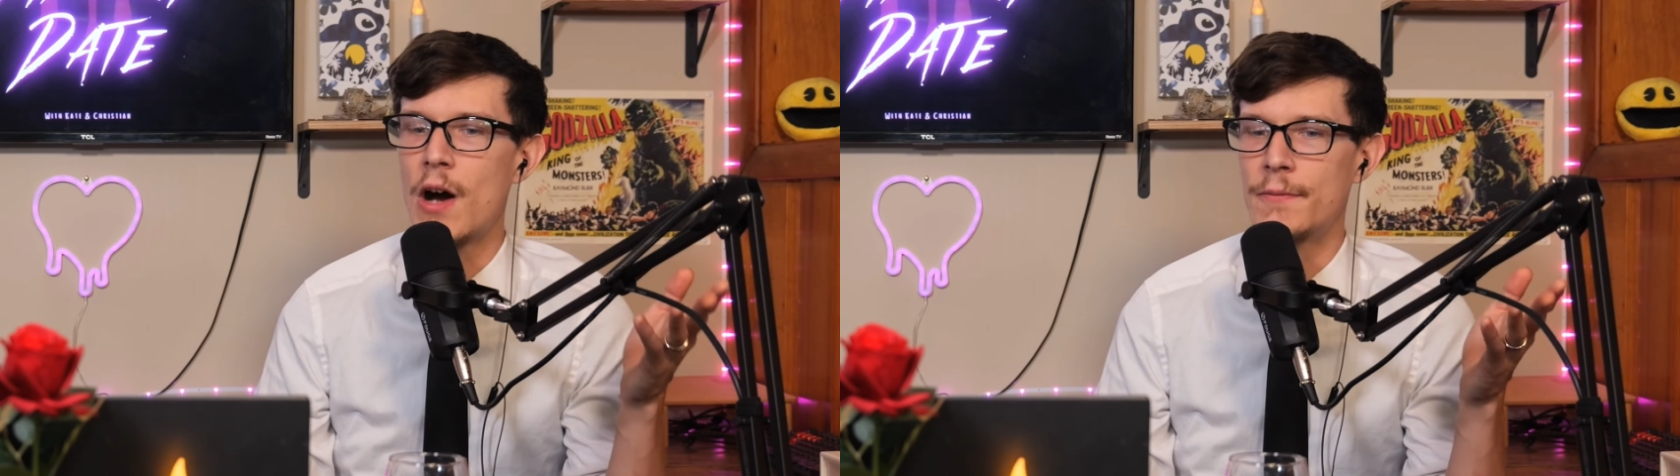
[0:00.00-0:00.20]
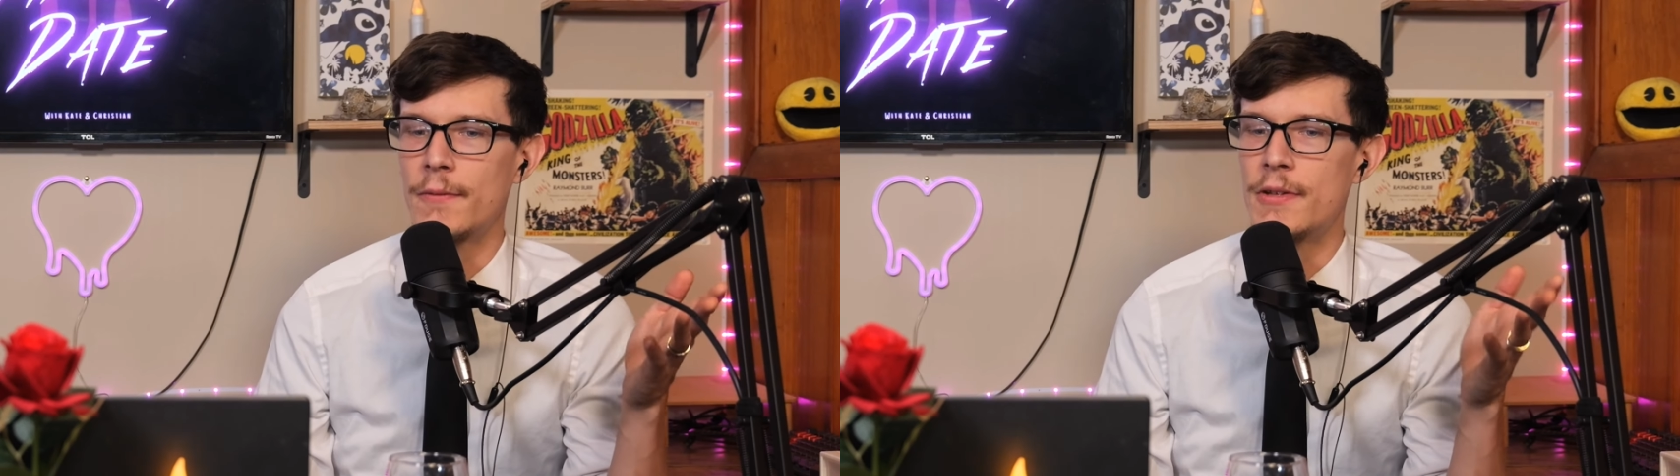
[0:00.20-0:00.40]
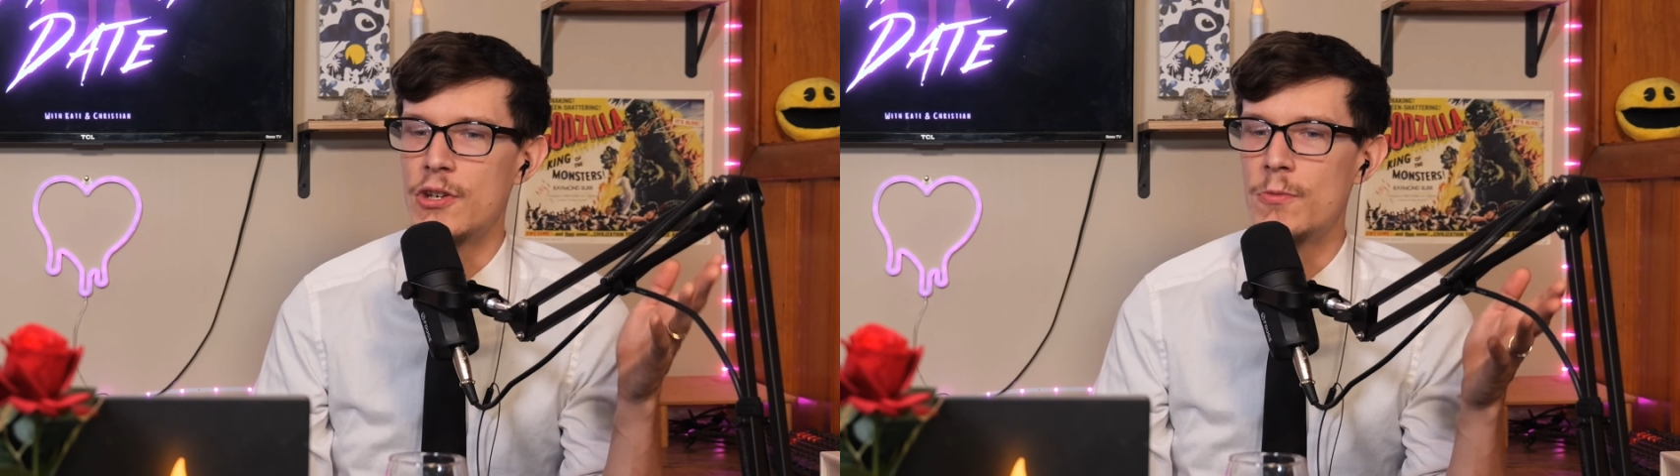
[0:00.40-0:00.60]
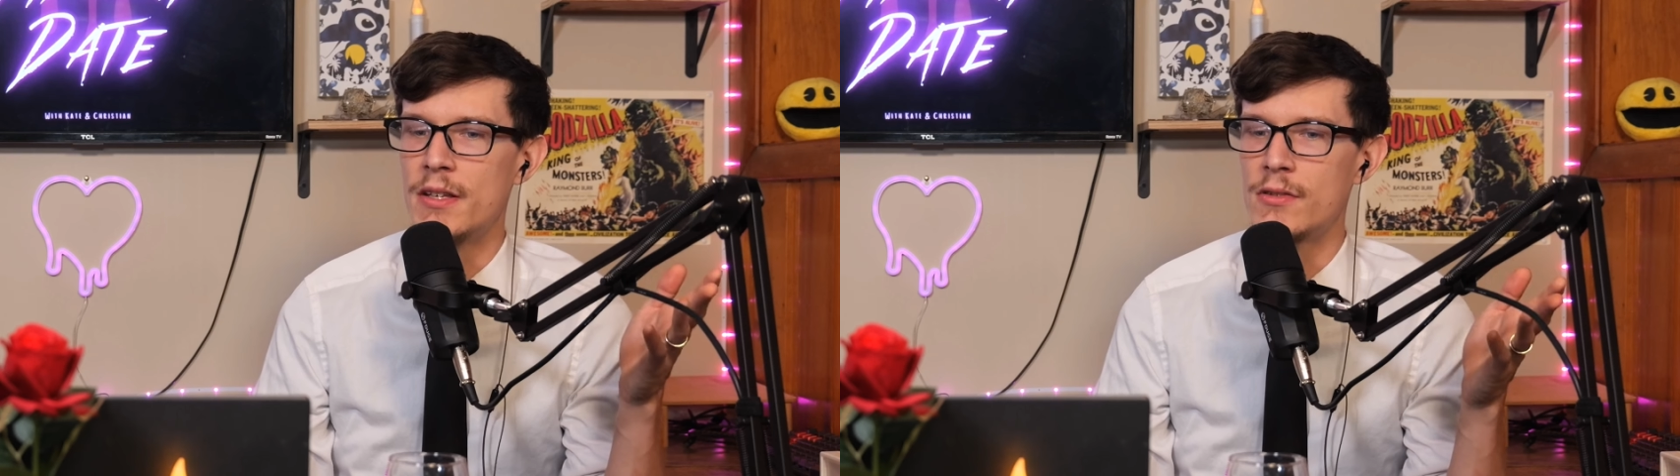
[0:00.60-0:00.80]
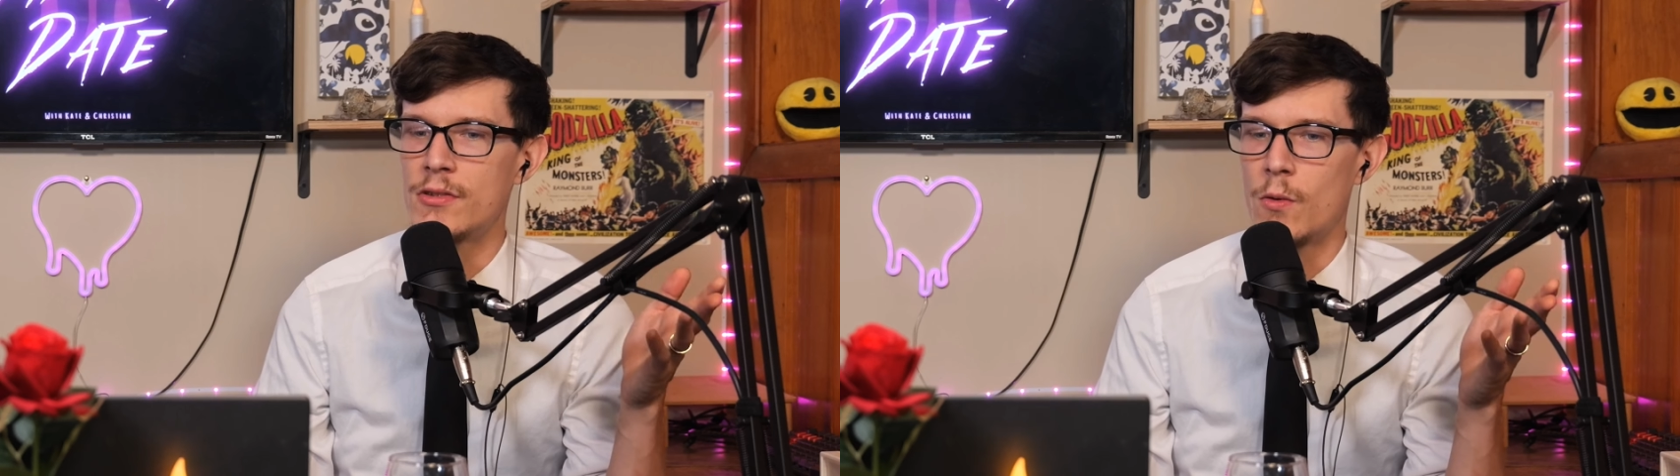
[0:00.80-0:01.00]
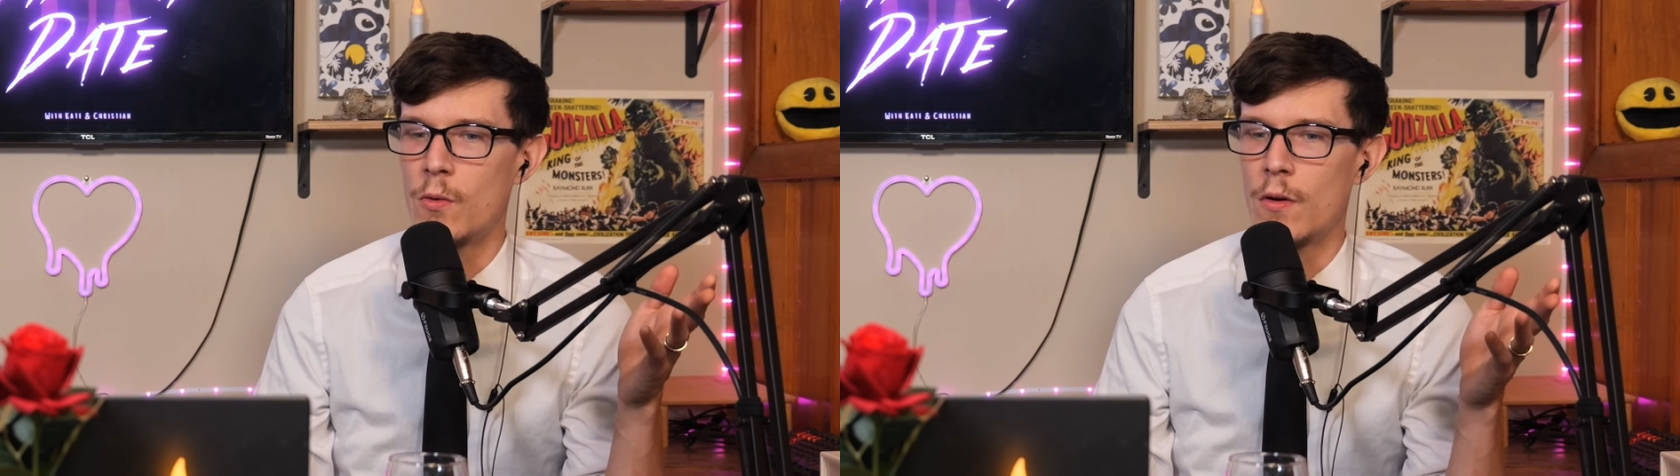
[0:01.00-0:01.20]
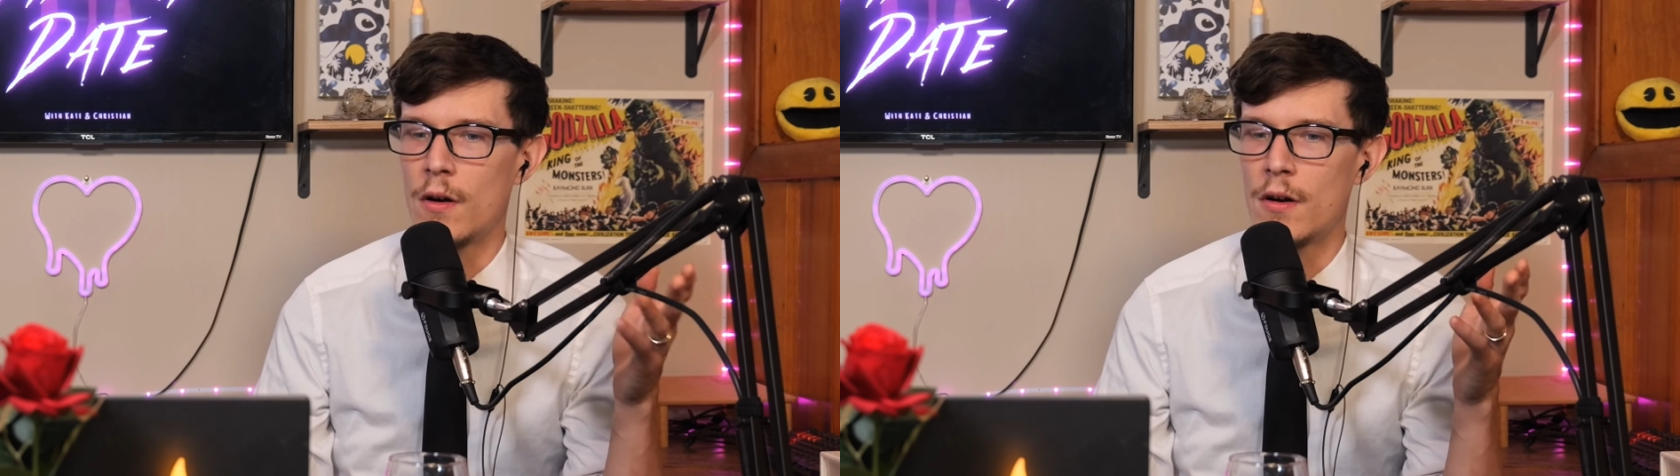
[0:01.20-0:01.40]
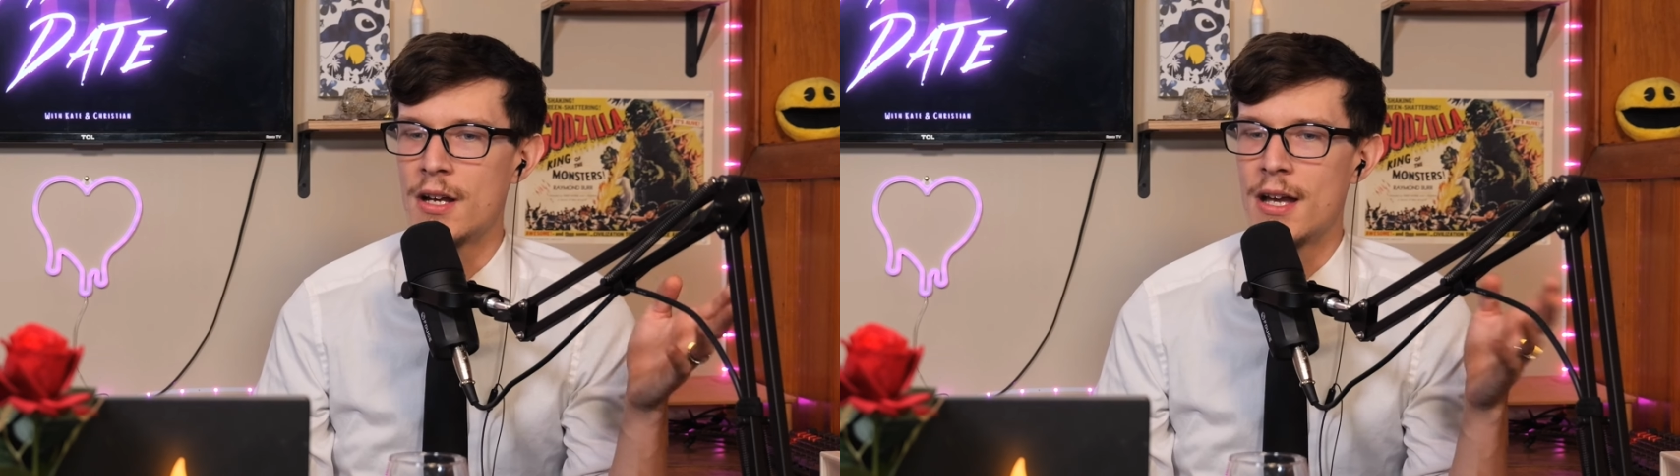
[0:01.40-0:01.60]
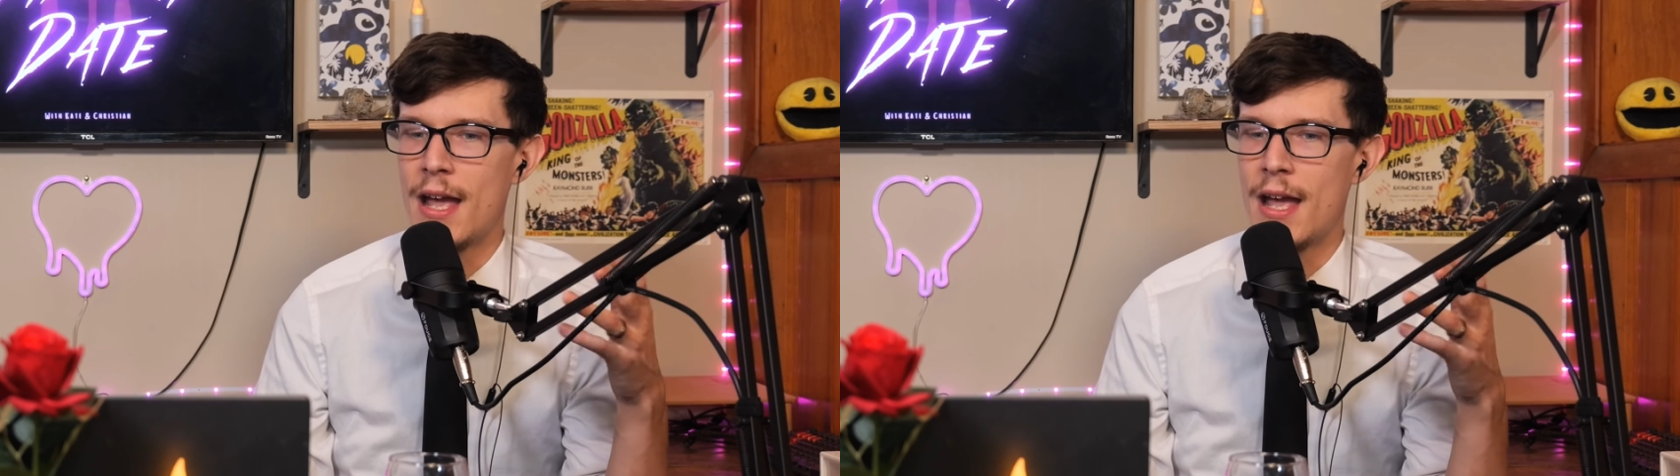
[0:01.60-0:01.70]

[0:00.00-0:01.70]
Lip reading: off of humans or